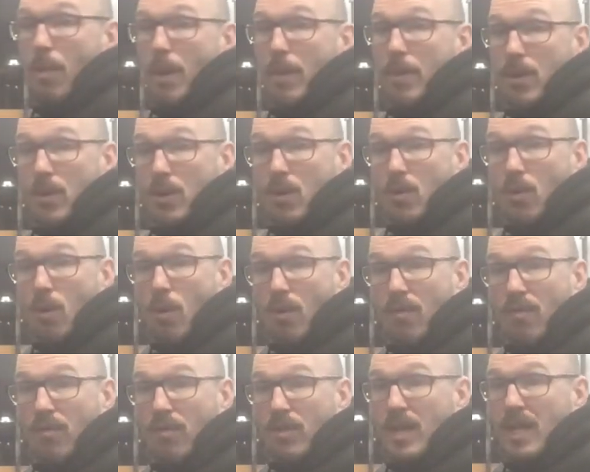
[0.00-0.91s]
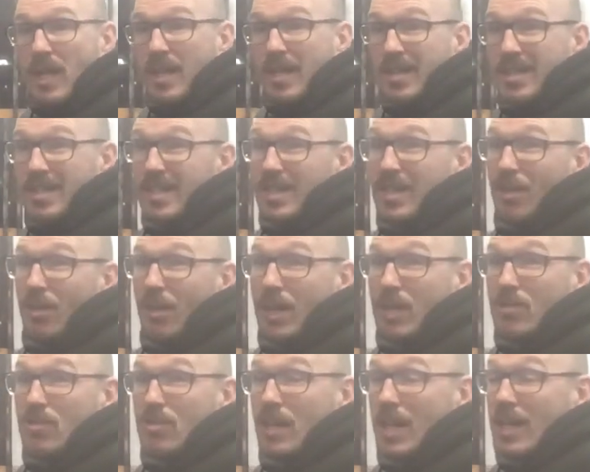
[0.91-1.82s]
up your core for the skill
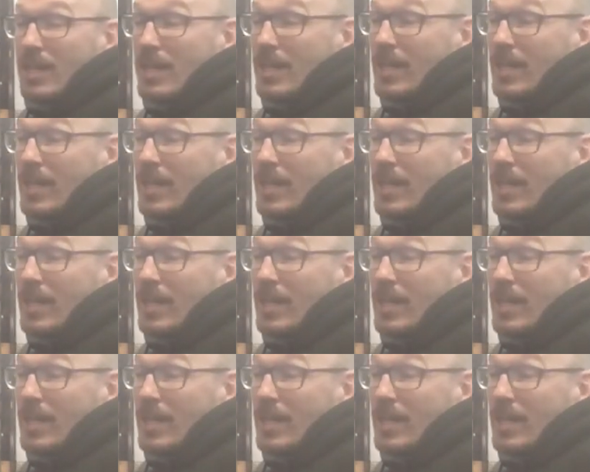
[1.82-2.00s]
exercise